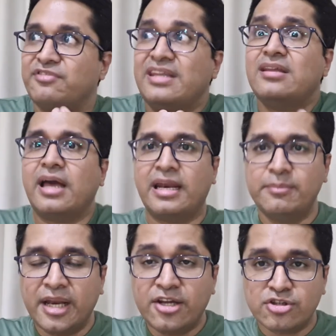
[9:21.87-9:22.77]
when the
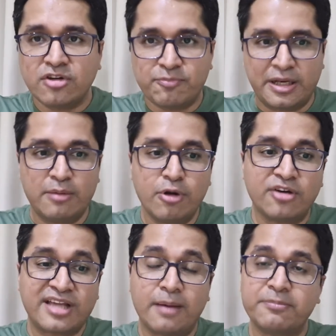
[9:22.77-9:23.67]
elimination of money
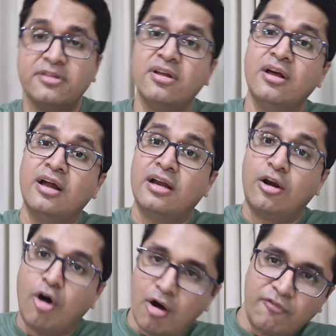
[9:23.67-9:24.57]
blocks happens
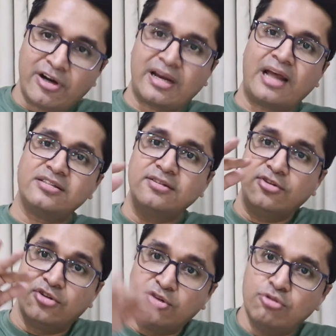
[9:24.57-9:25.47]
law of attraction
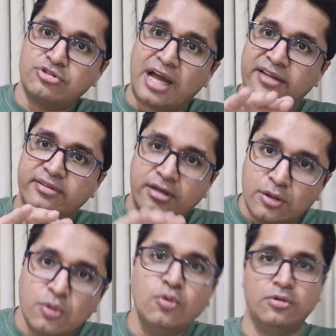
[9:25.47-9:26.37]
is used as a
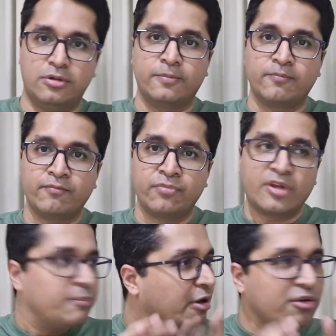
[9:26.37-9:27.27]
tool
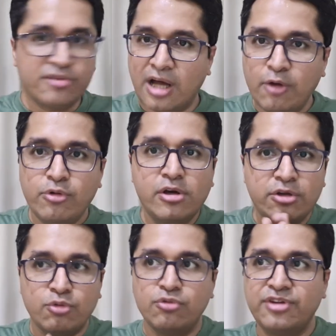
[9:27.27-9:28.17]
because now you are
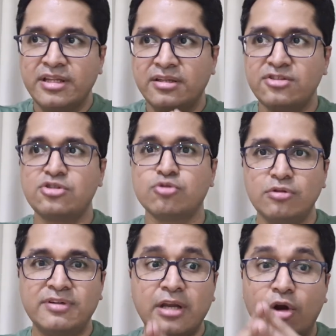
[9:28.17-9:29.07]
using this
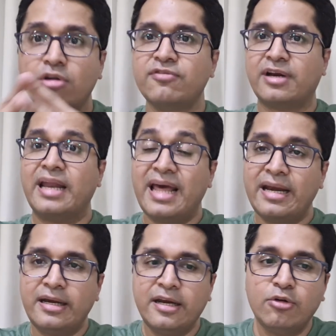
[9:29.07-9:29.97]
tool with a lot of
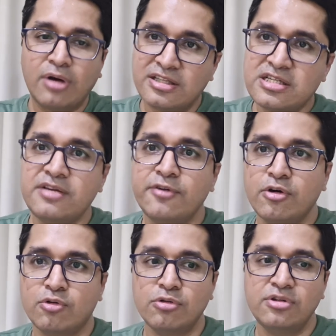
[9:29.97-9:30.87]
clarity to achieve
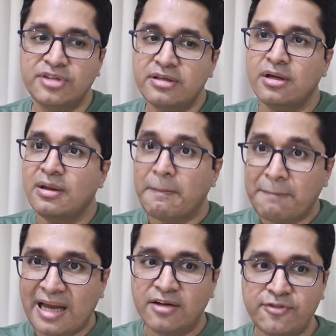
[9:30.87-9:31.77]
your goals and
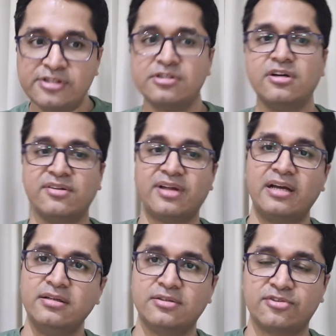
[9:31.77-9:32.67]
manifest your
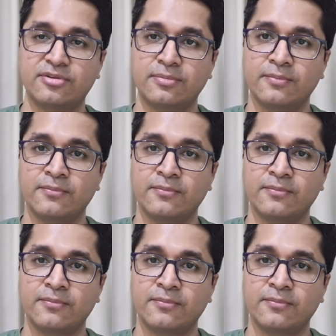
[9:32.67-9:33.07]
desires.